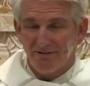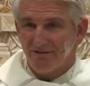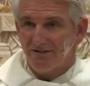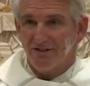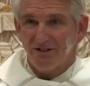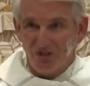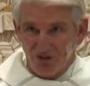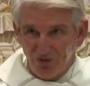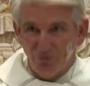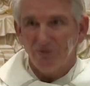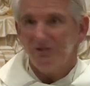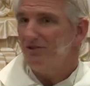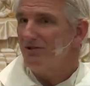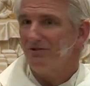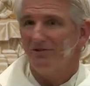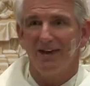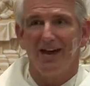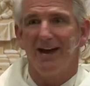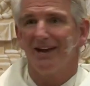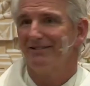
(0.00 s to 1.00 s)
you would
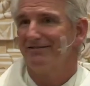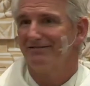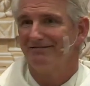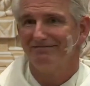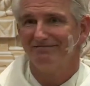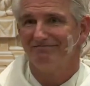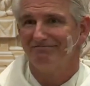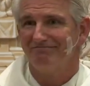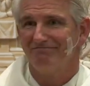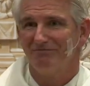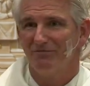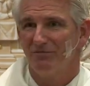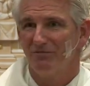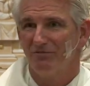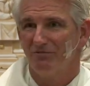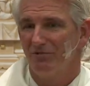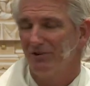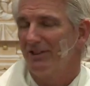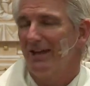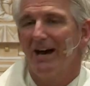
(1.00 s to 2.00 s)
do that.
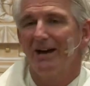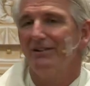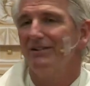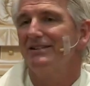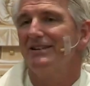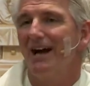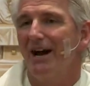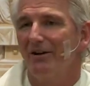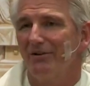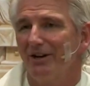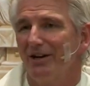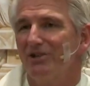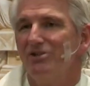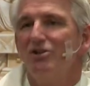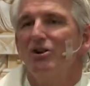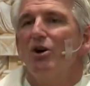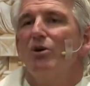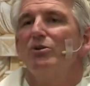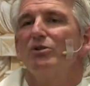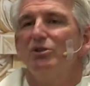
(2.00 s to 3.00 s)
Without a doubt, I
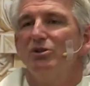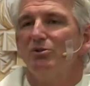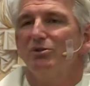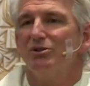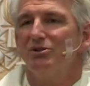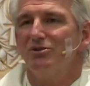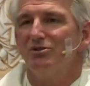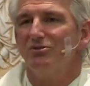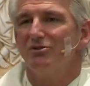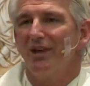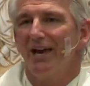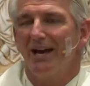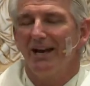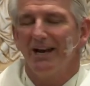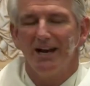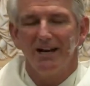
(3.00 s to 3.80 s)
know you would do that.